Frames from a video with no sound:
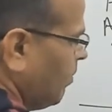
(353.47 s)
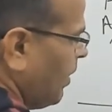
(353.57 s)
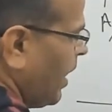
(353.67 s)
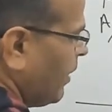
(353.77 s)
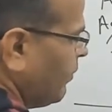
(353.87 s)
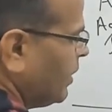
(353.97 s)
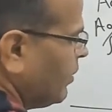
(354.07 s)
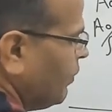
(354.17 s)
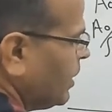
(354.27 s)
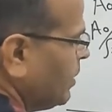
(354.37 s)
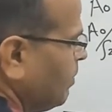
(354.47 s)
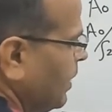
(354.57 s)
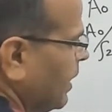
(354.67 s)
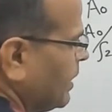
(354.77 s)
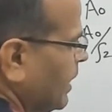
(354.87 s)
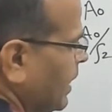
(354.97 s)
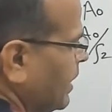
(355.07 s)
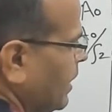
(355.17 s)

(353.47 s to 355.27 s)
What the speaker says: Bandwidth which is being rejected